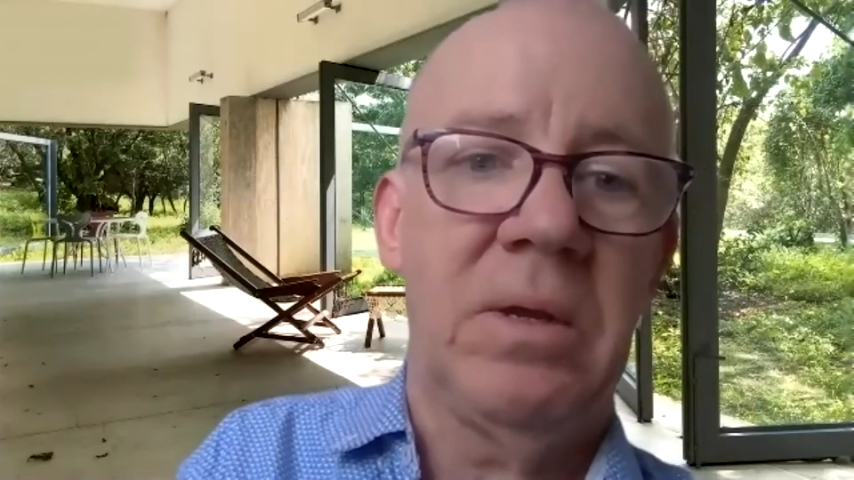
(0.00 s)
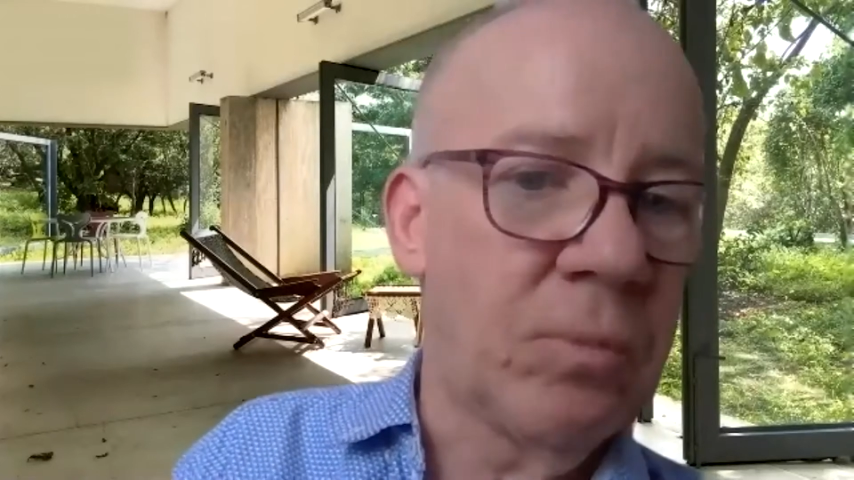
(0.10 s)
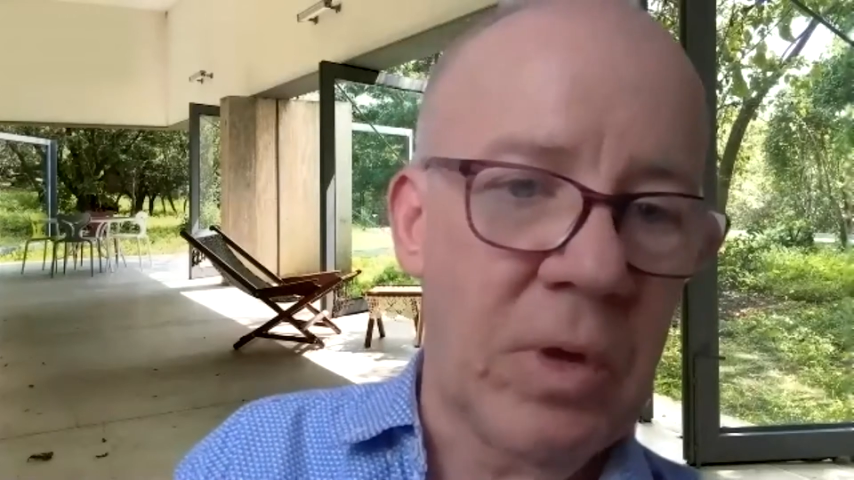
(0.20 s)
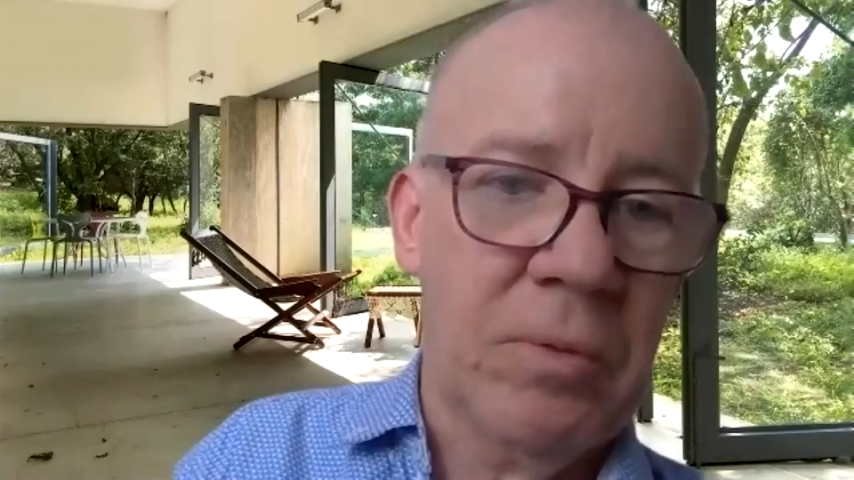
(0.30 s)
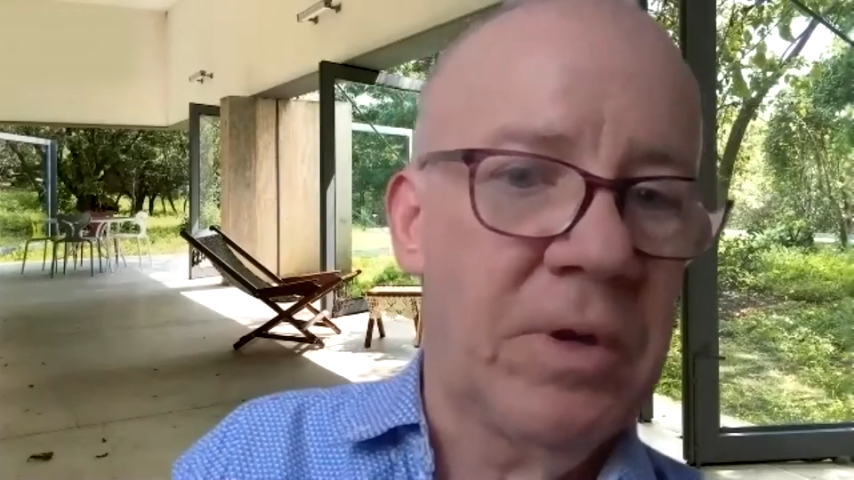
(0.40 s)

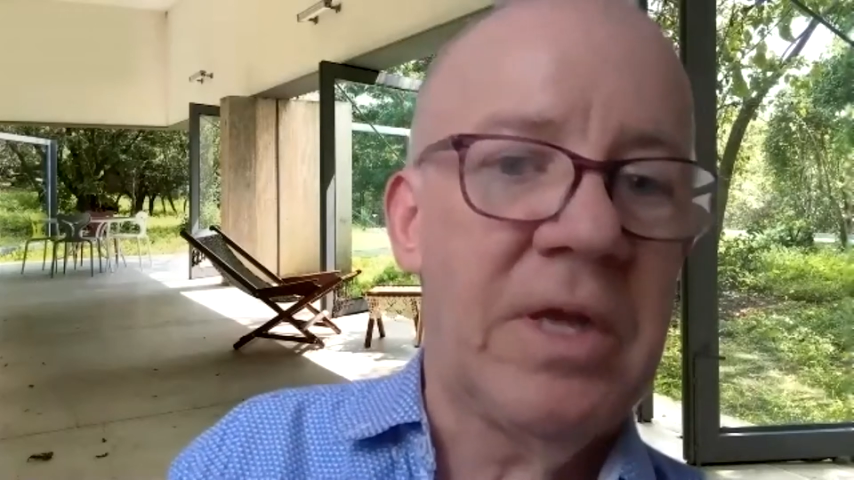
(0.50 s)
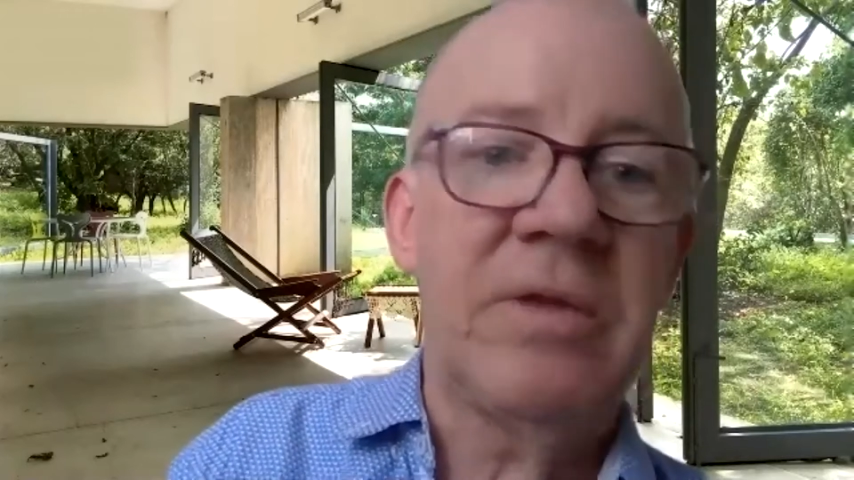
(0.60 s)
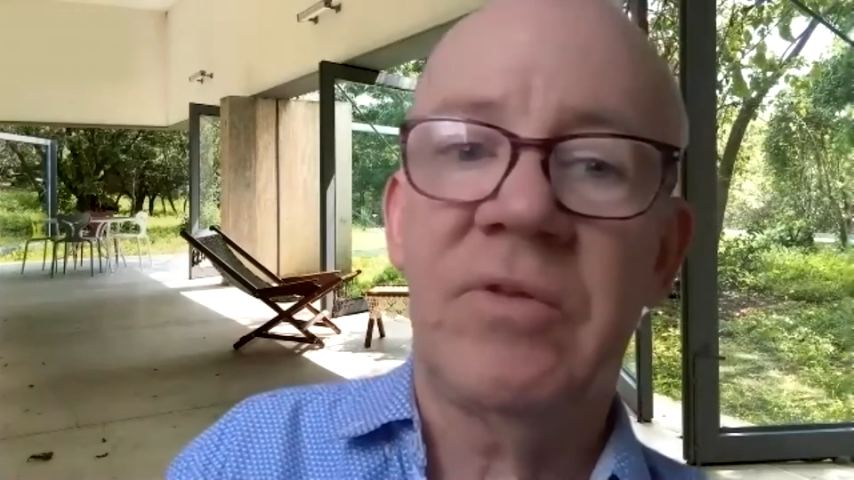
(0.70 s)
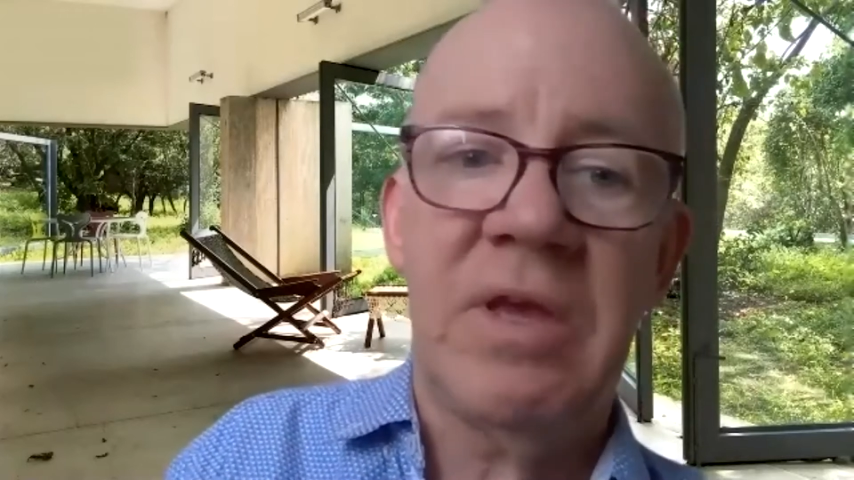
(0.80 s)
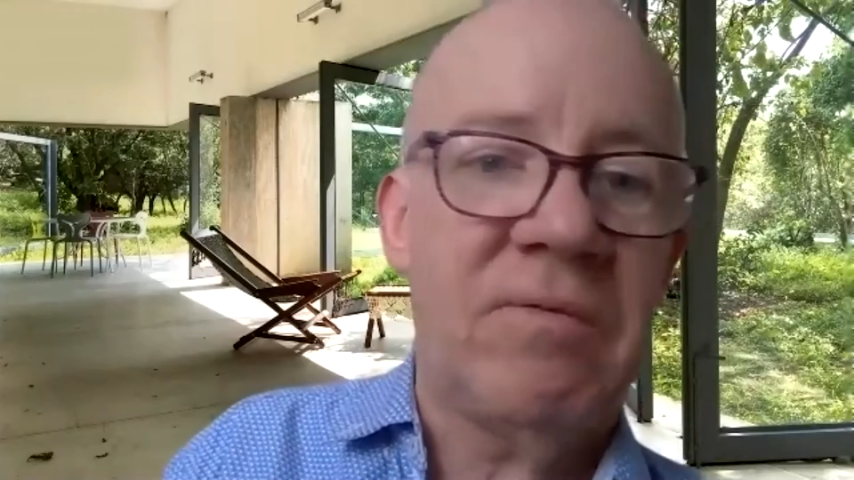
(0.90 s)
whether it
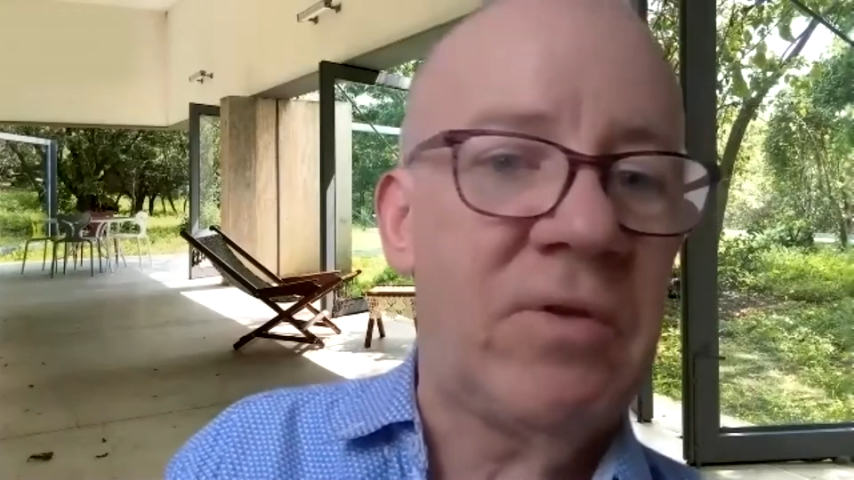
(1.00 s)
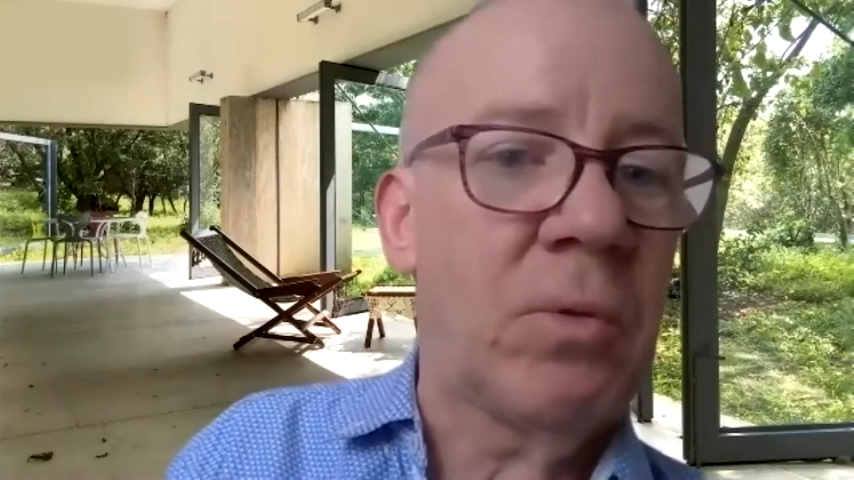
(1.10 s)
is TV,